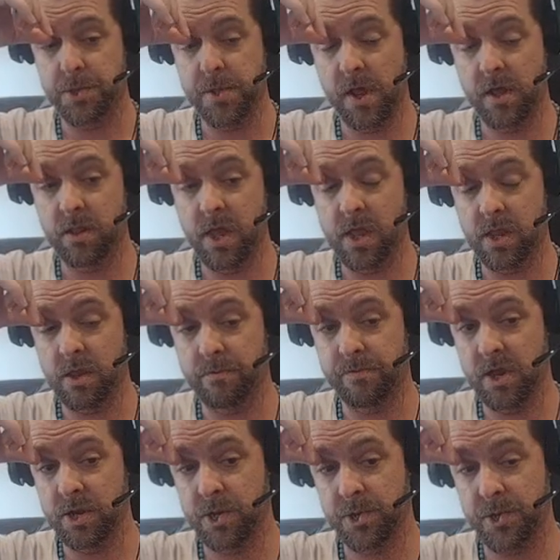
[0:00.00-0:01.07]
not like if
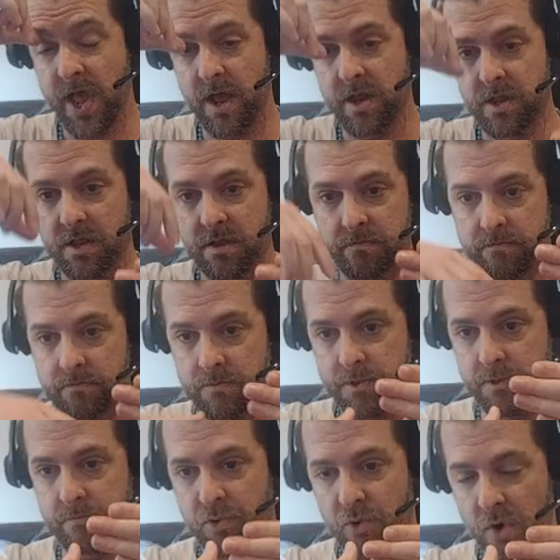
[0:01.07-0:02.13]
I just had it
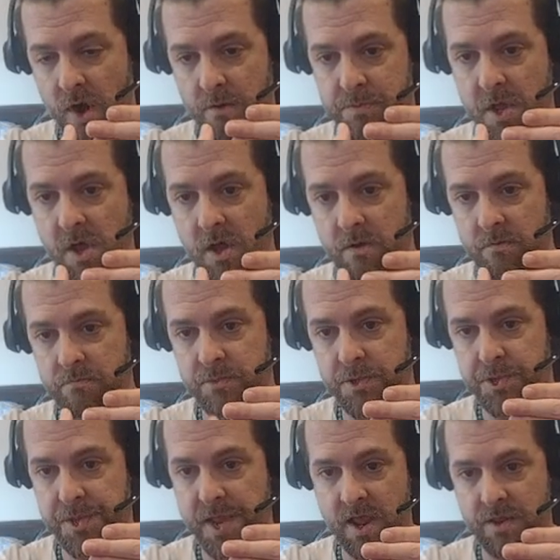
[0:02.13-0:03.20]
propped up,
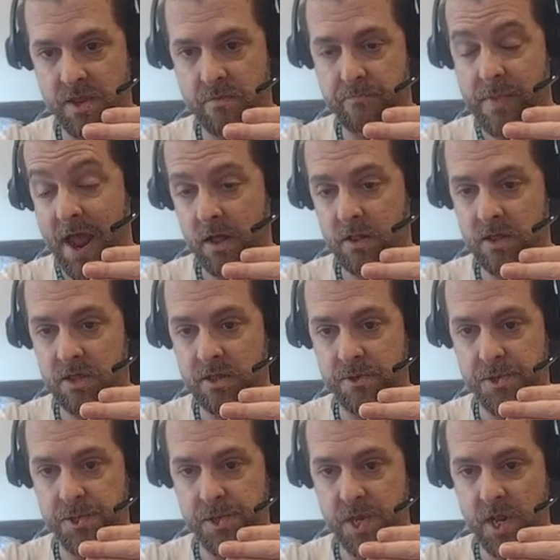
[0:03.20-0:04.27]
standing
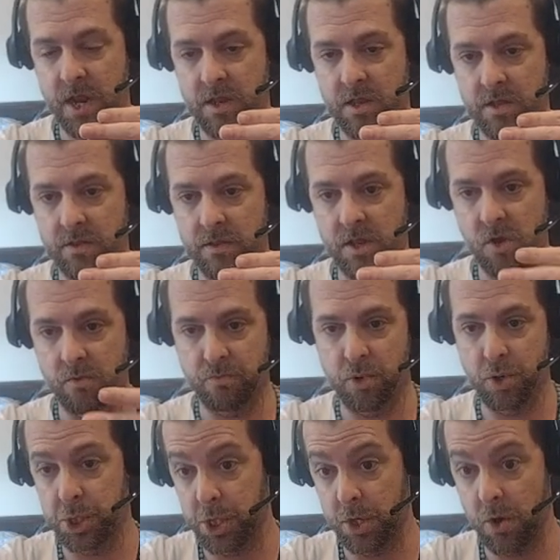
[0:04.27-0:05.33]
balanced, and I could,
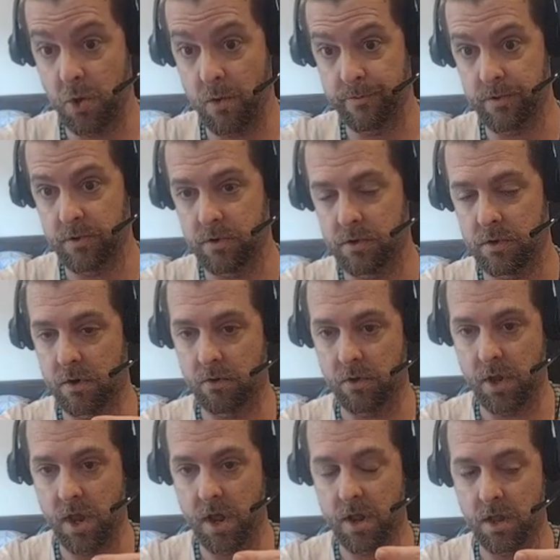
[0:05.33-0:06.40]
push it over.
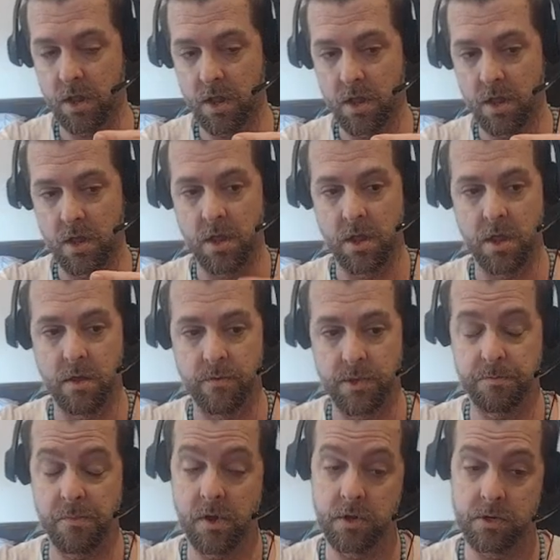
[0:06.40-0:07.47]
Okay, that's
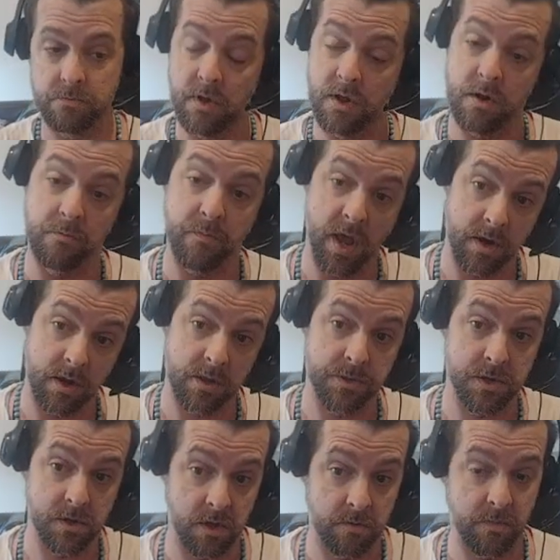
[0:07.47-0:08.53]
probably not a bad
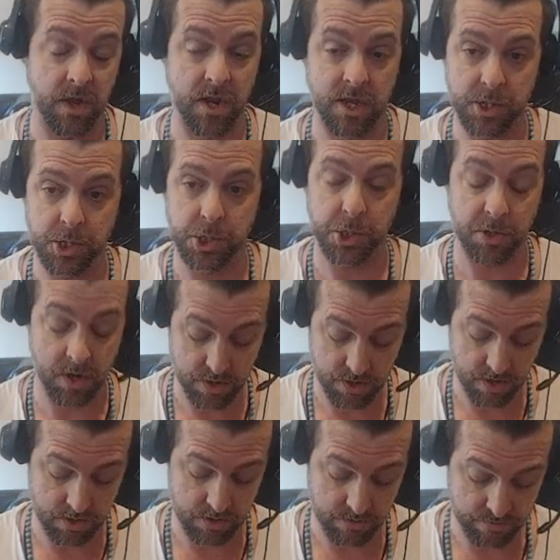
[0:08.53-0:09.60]
idea. I might actually try
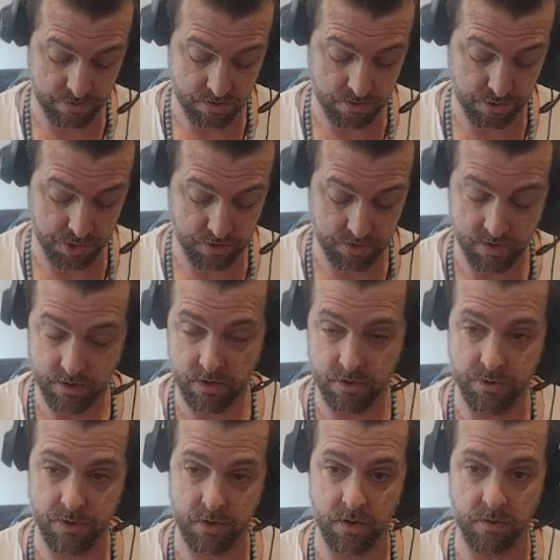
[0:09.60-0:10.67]
that in the future now that I
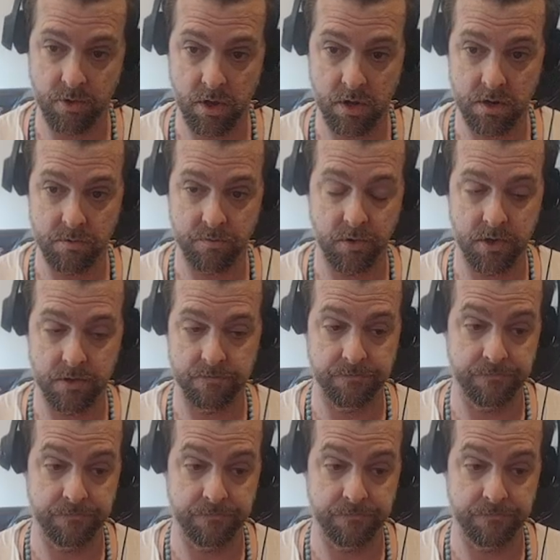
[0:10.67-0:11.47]
think about it. But